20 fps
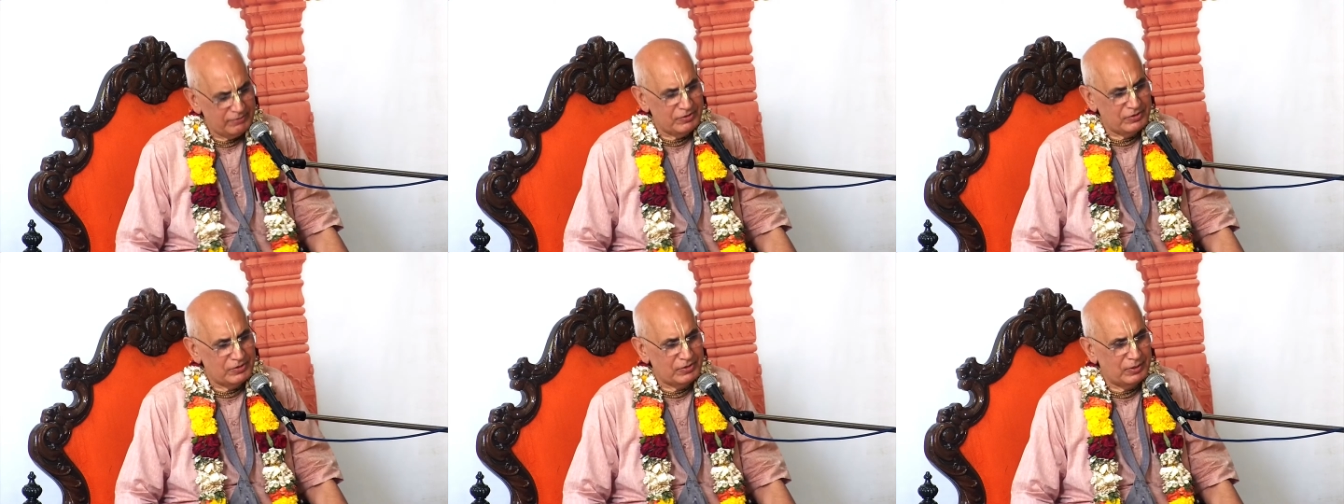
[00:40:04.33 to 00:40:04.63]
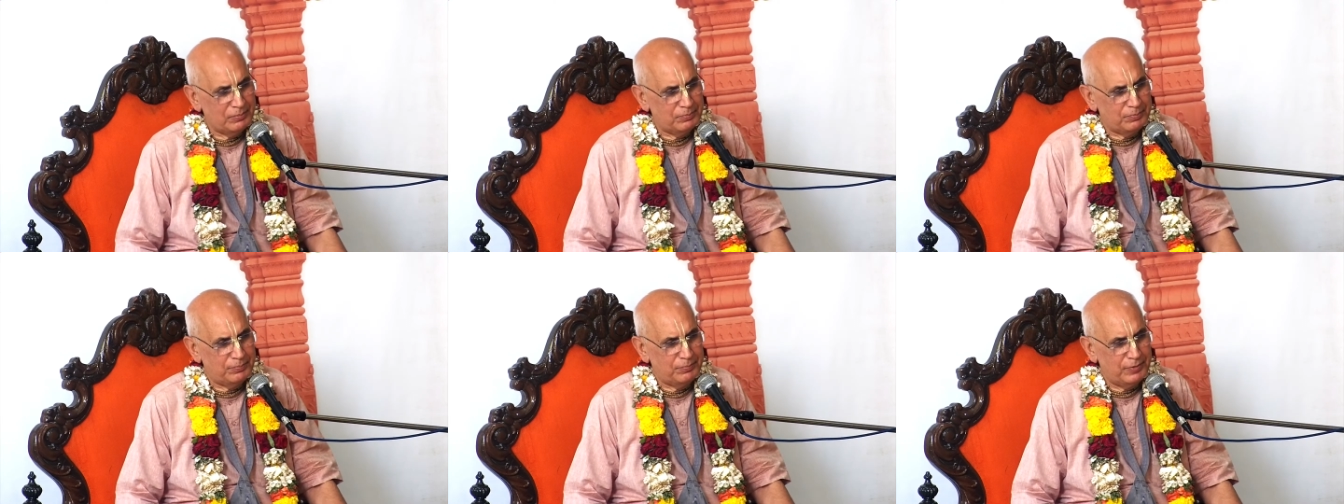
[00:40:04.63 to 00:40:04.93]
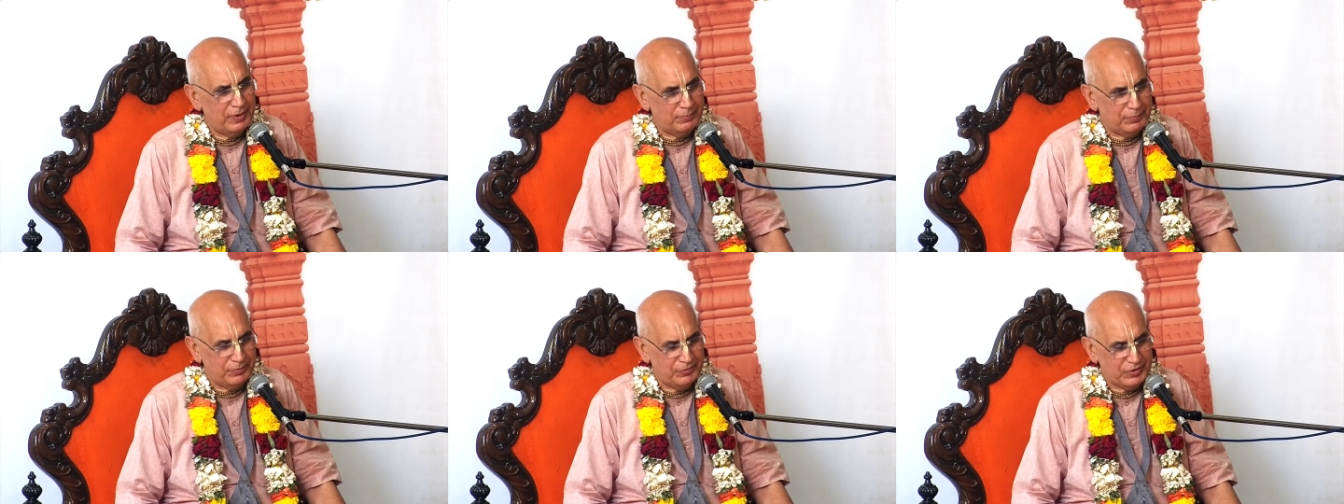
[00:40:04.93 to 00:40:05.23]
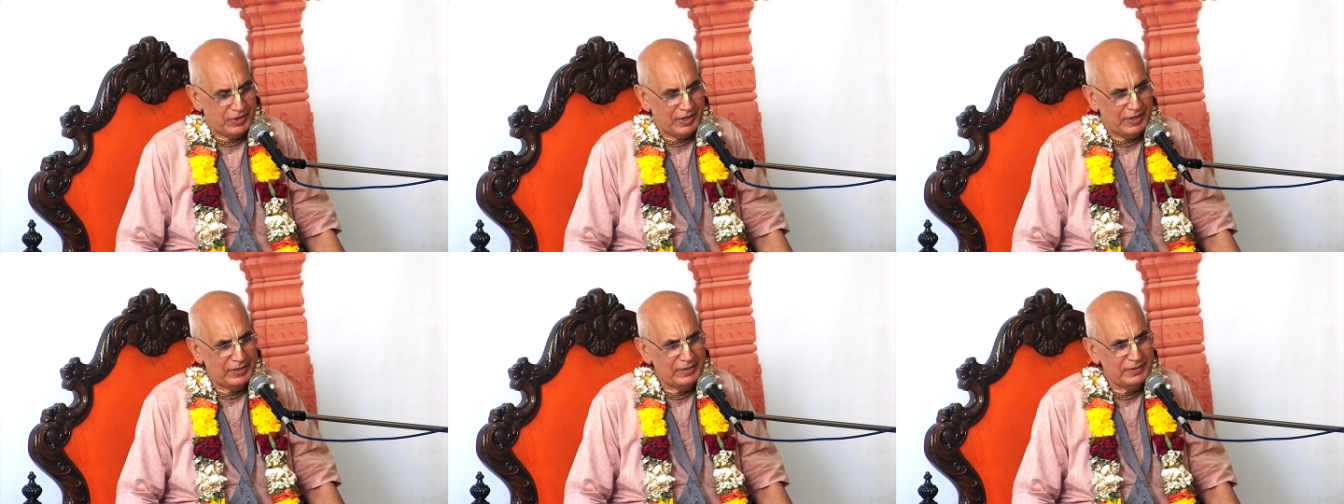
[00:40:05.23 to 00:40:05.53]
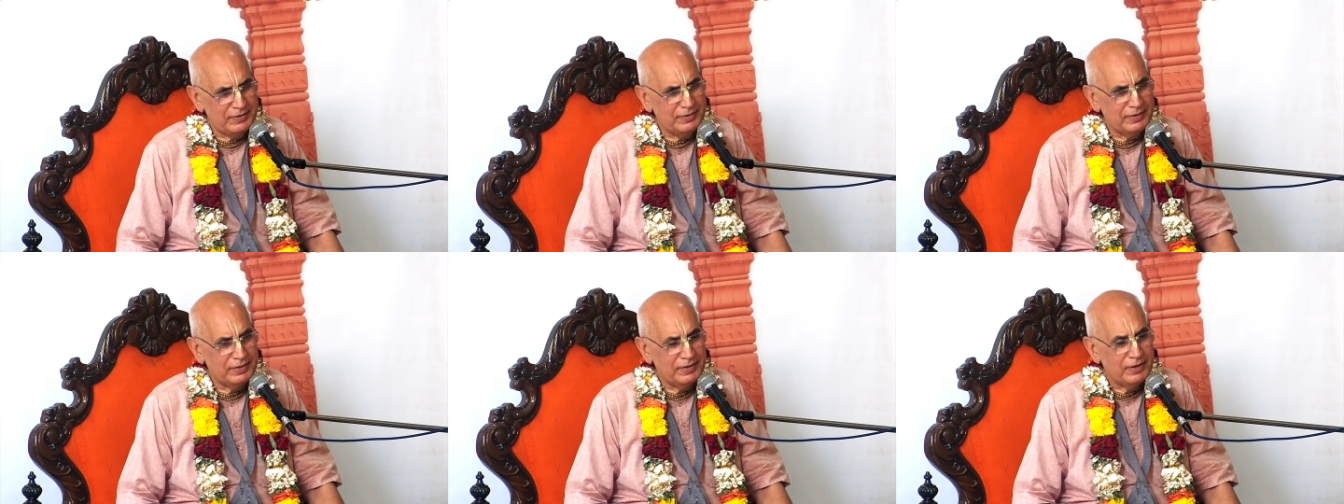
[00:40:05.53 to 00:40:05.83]
which I appreciate,
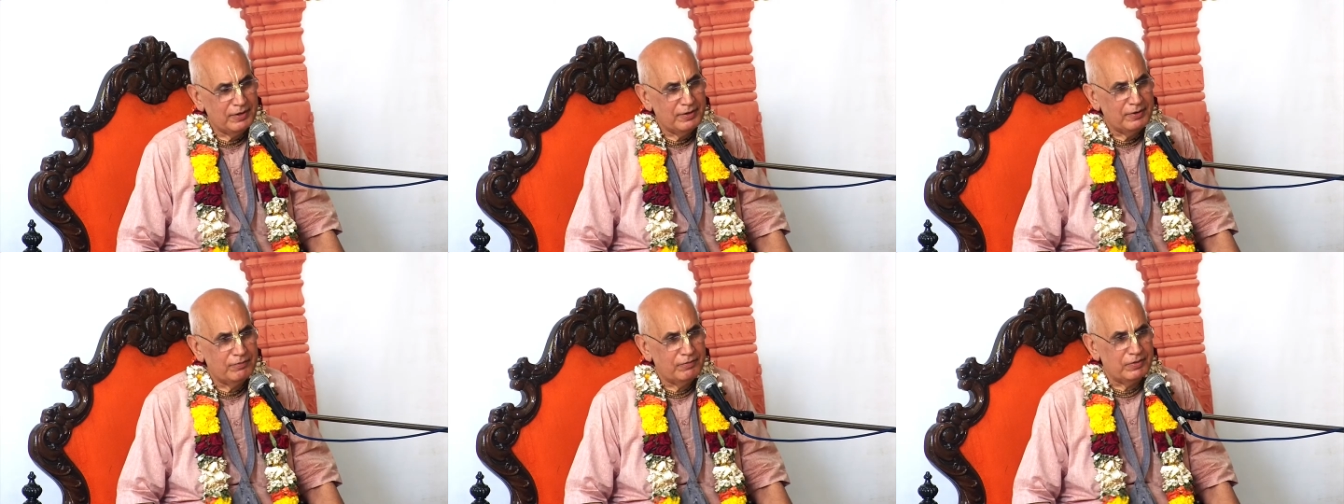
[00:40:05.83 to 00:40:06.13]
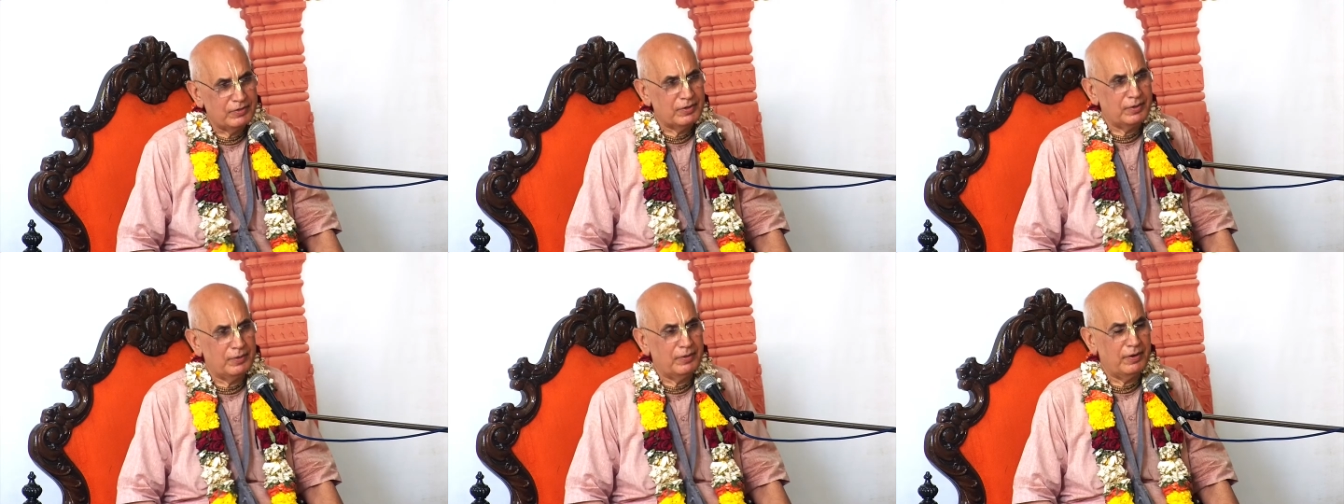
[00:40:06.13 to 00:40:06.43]
which